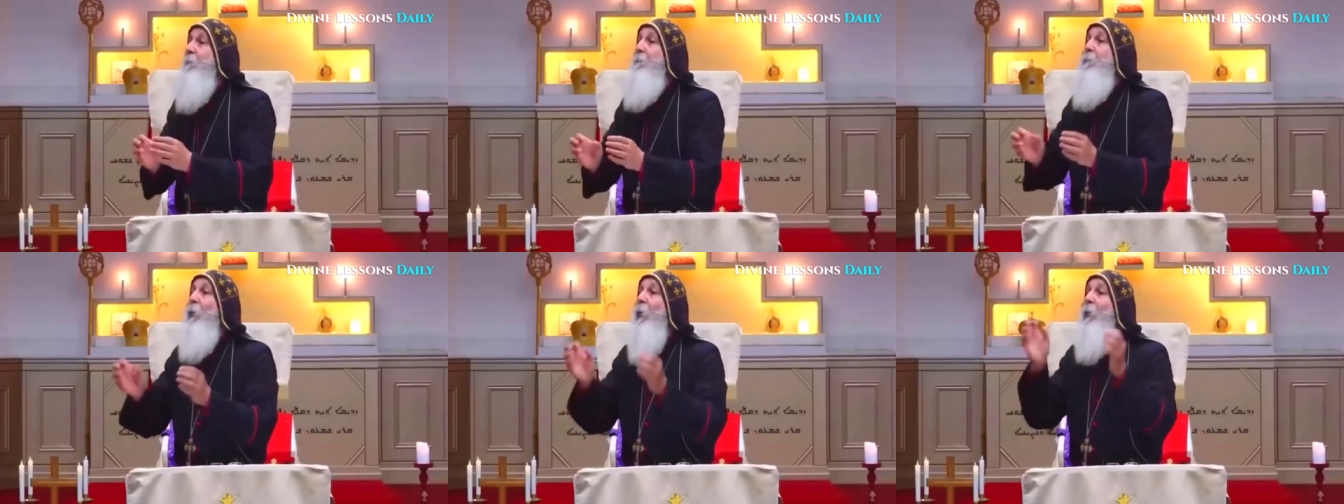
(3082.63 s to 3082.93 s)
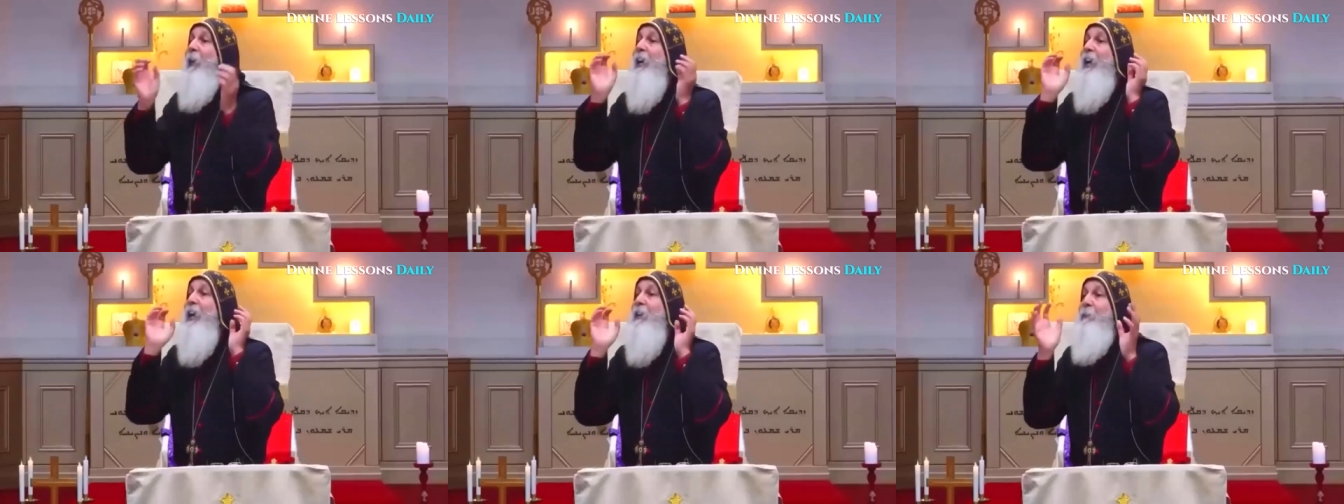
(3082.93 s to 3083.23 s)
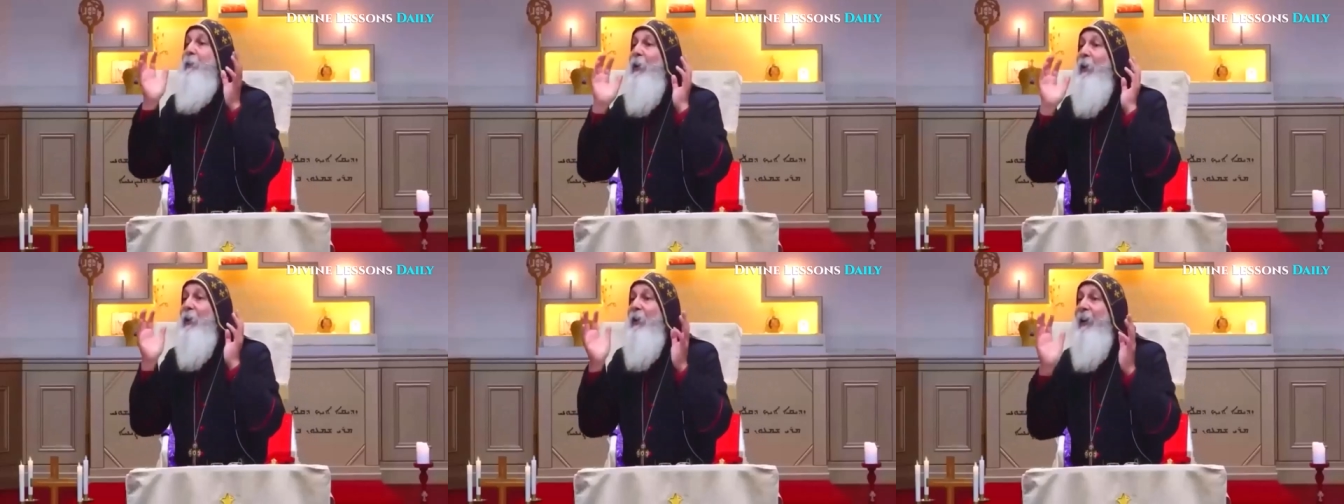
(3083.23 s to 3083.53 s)
for
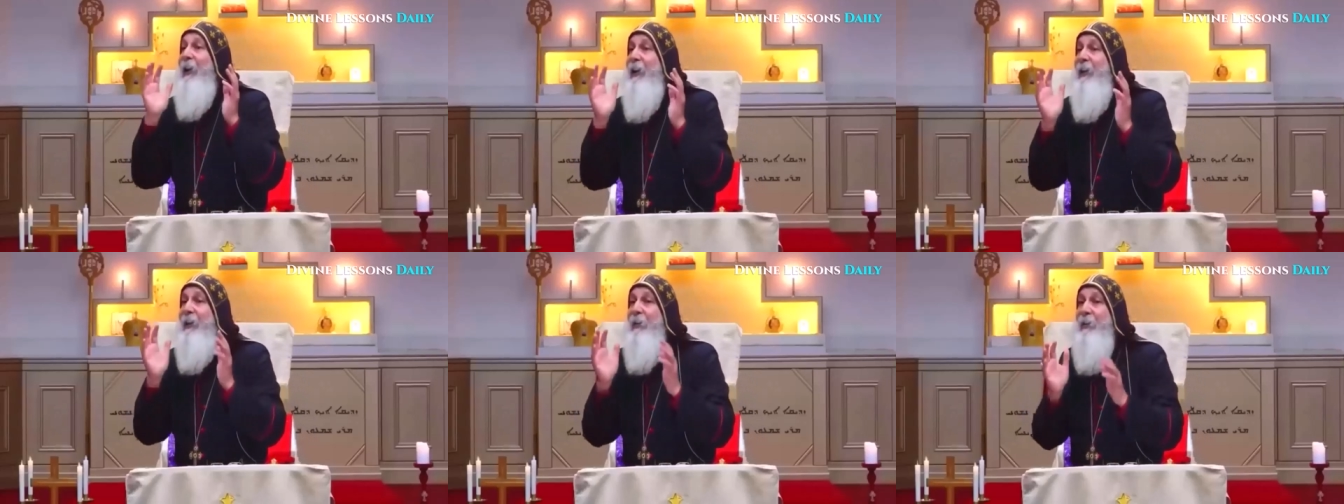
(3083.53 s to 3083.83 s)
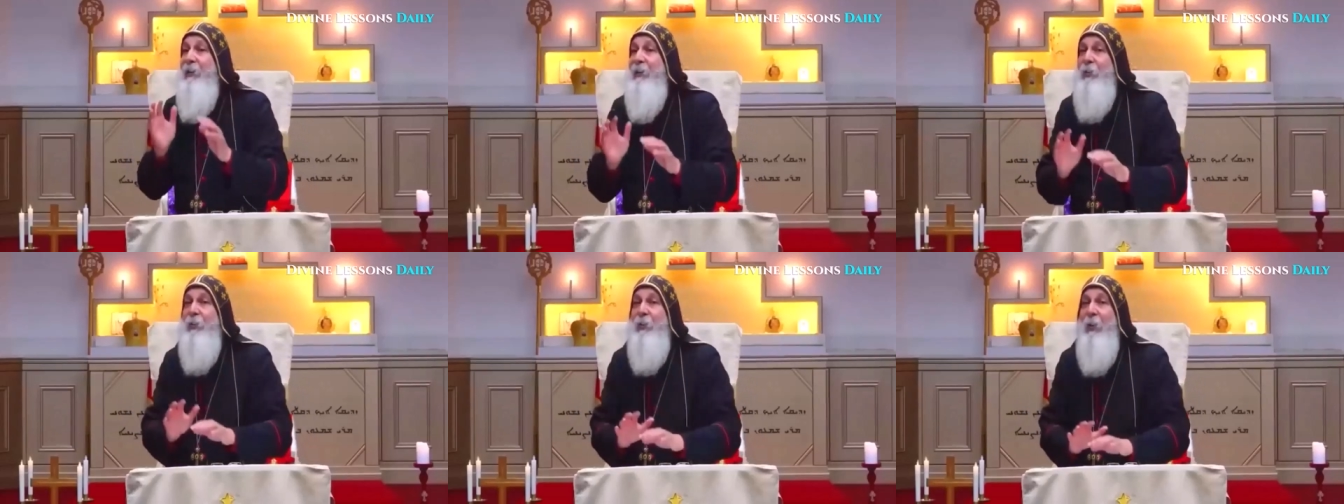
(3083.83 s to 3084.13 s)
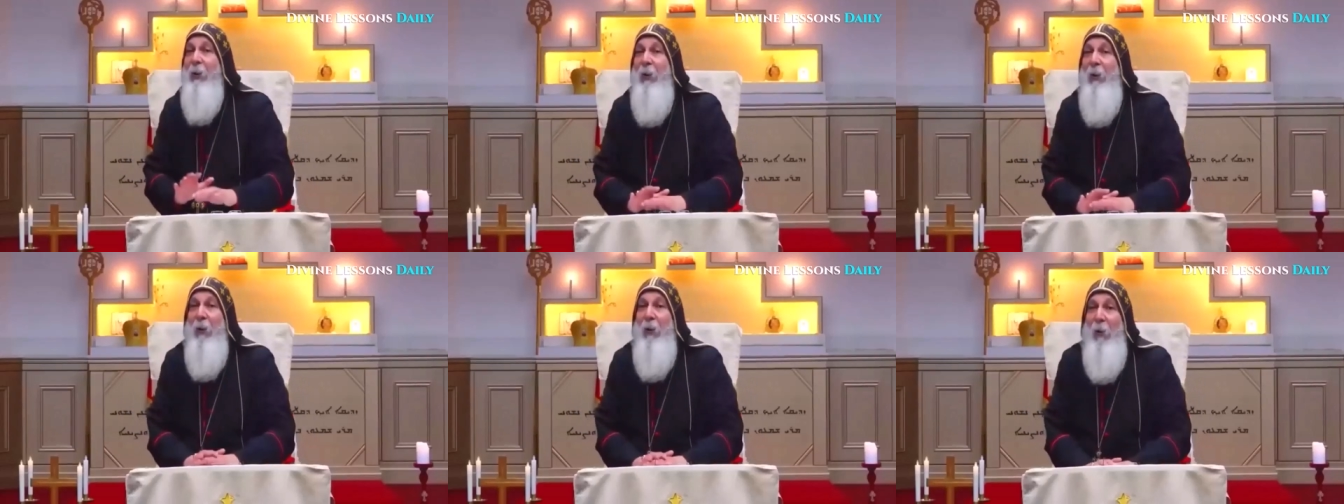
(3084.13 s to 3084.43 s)
evil things.
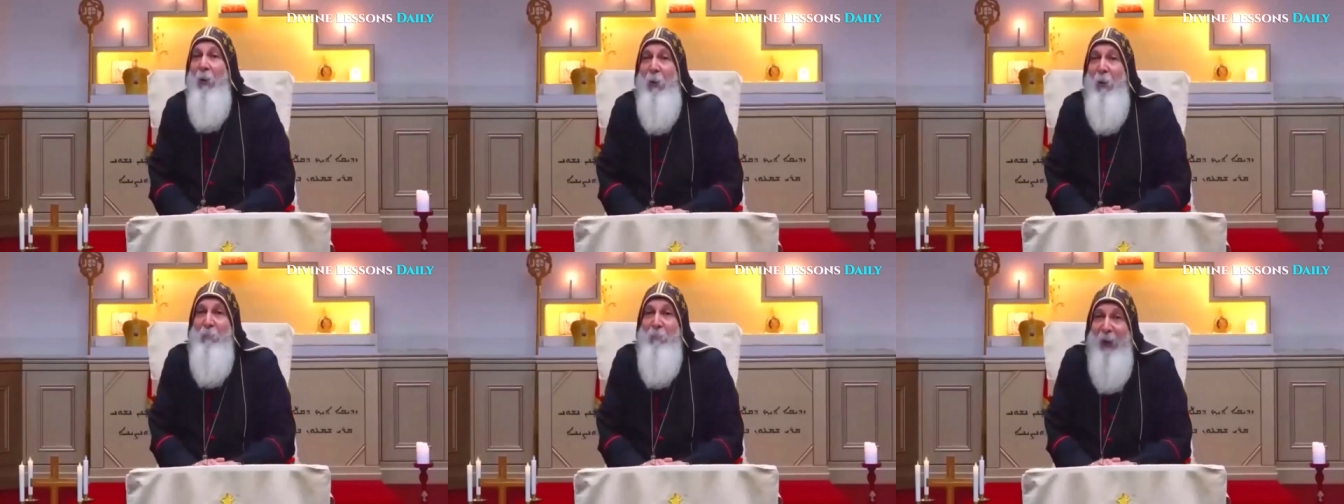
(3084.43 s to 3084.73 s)
Oh